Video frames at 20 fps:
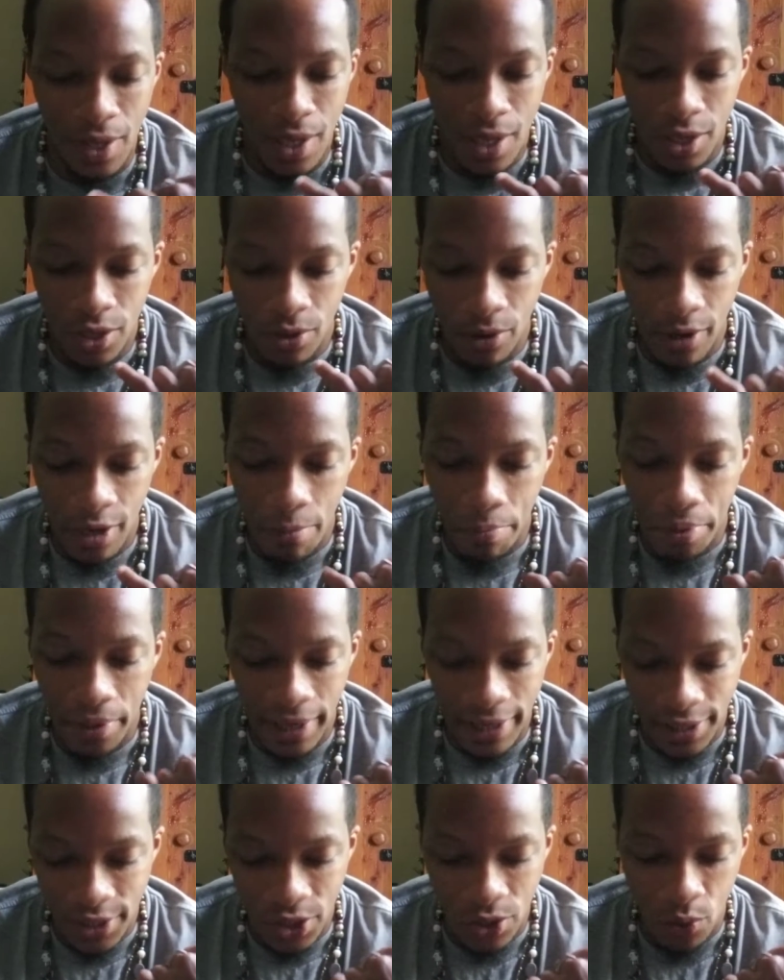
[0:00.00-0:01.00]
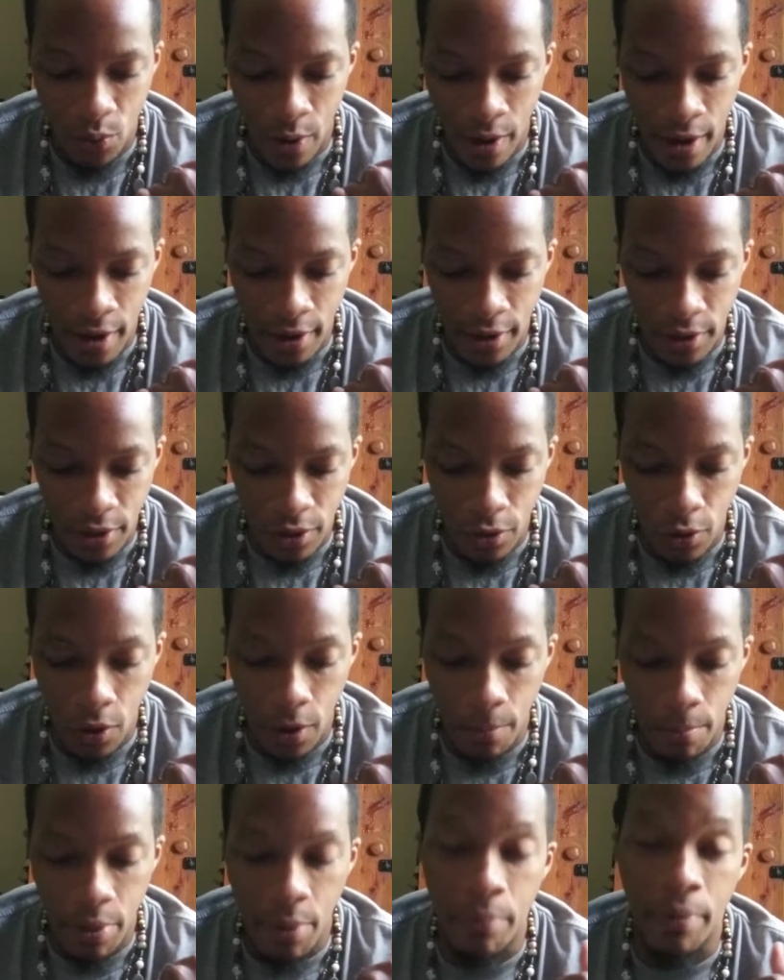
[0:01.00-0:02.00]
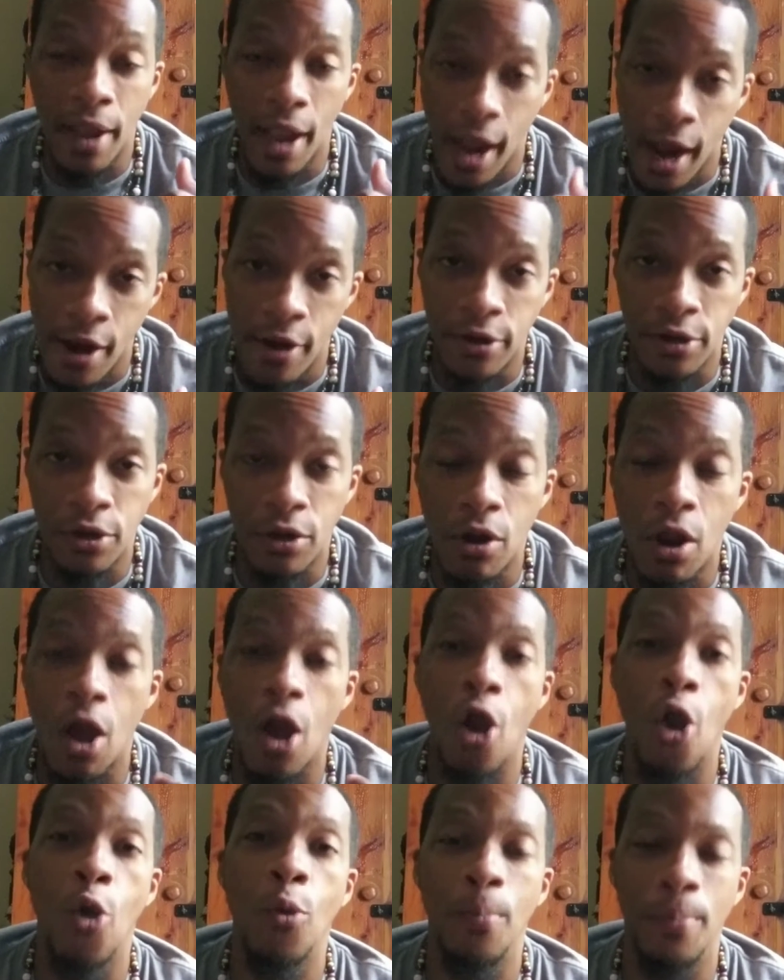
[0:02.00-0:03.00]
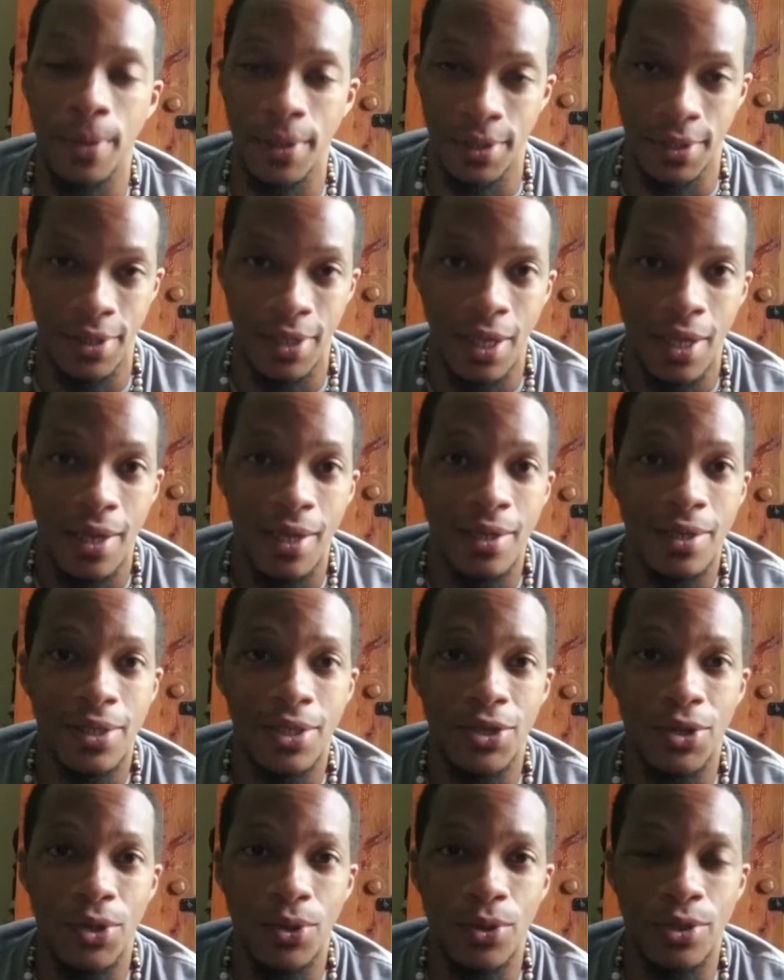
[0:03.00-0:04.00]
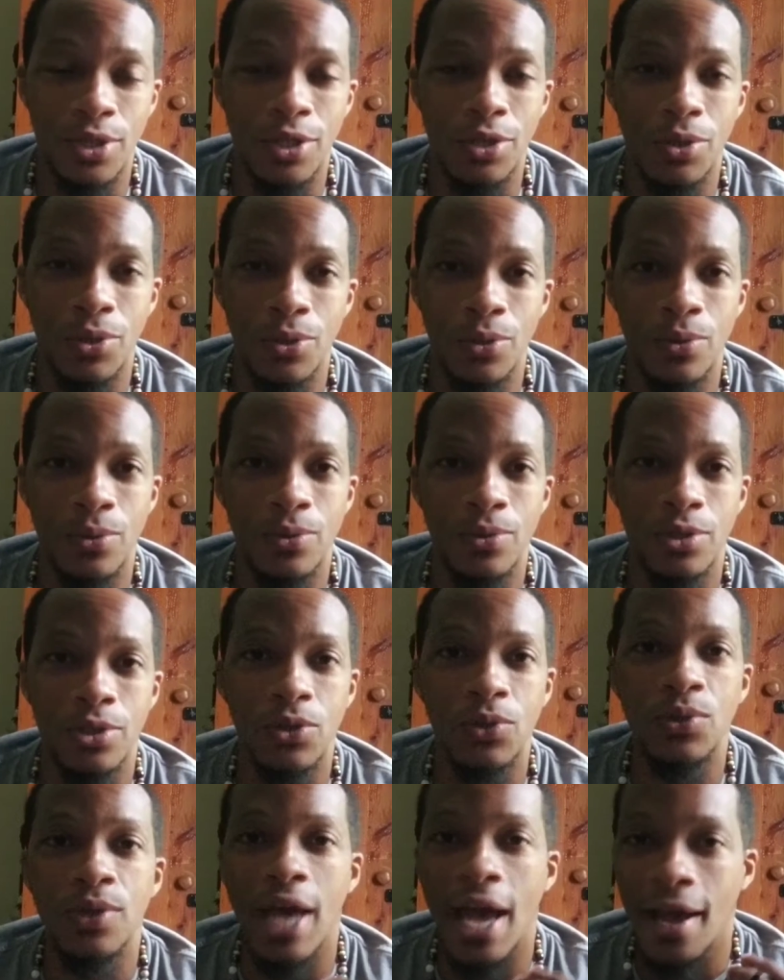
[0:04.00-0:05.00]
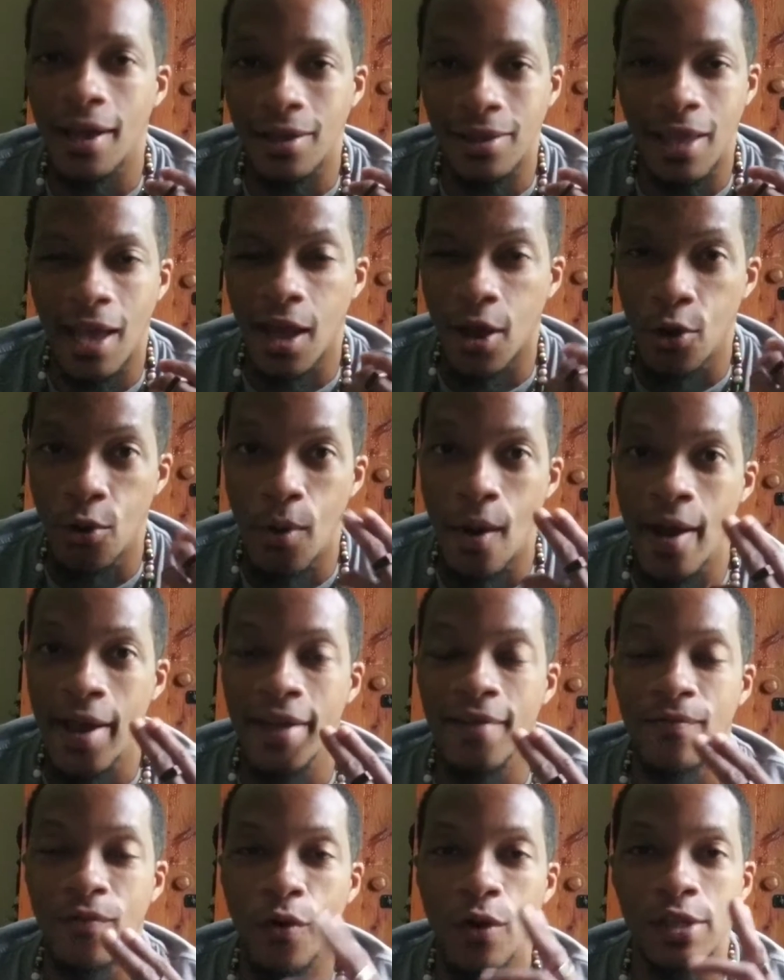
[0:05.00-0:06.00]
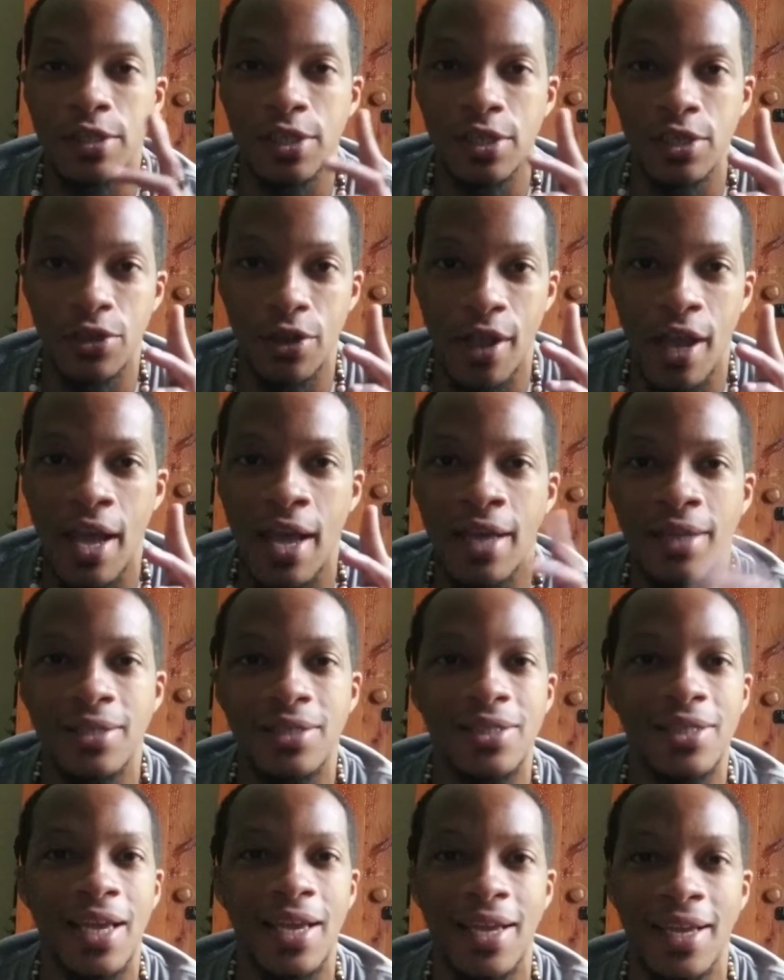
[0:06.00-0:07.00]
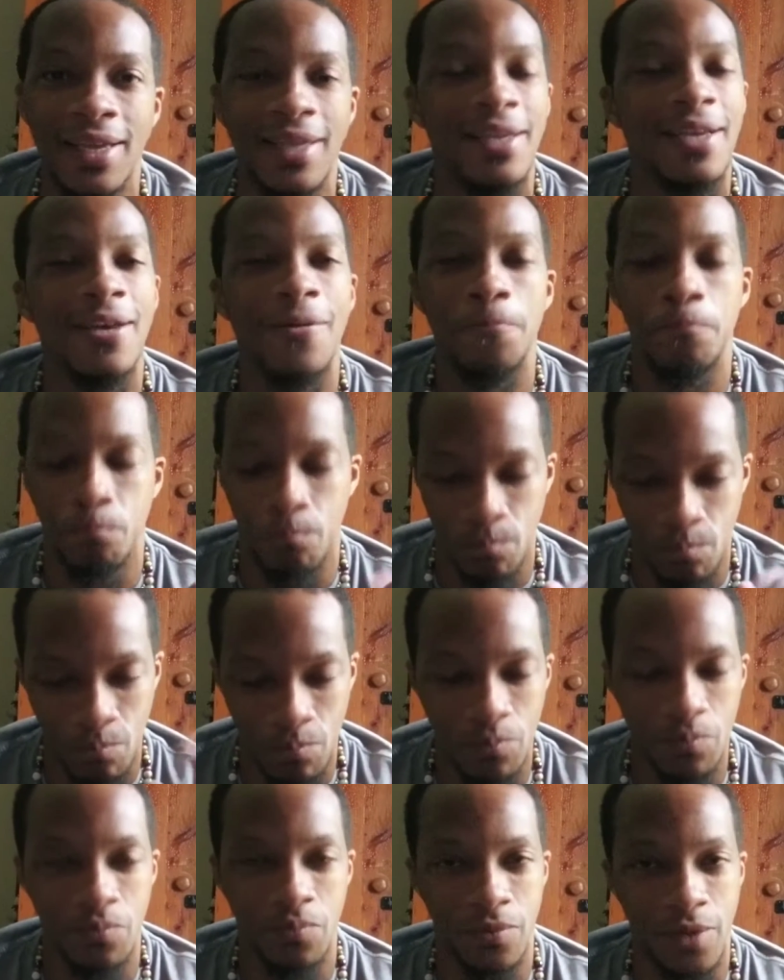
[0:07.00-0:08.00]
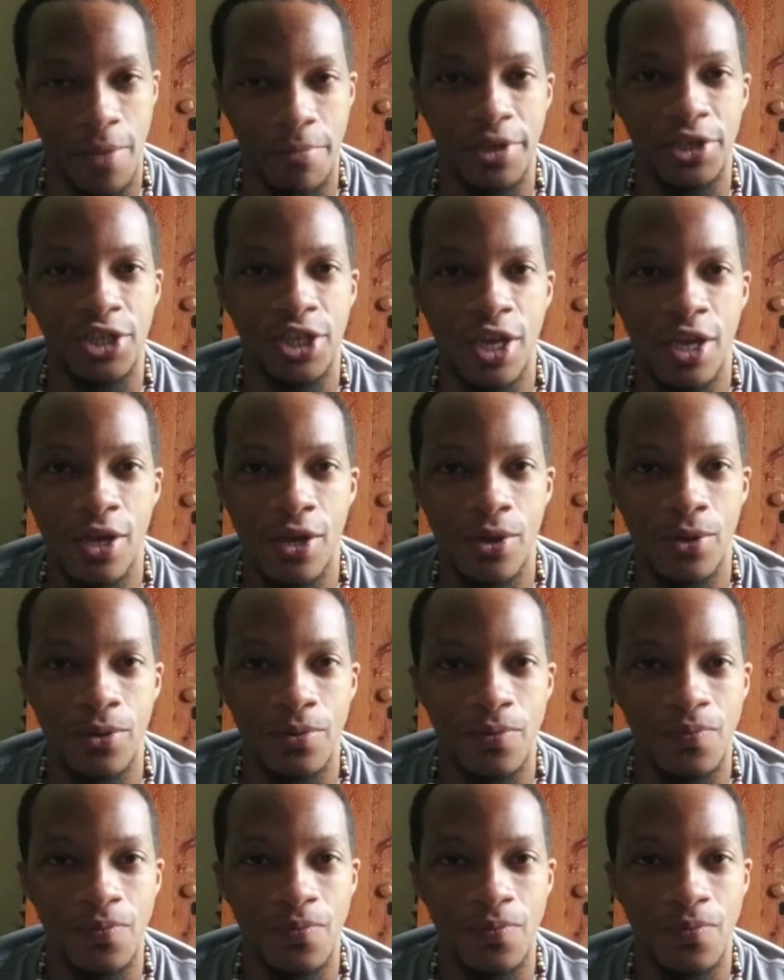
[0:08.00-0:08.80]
You're in a place to where you're prepared. You're open to that quiet voice in your head saying, let me chill,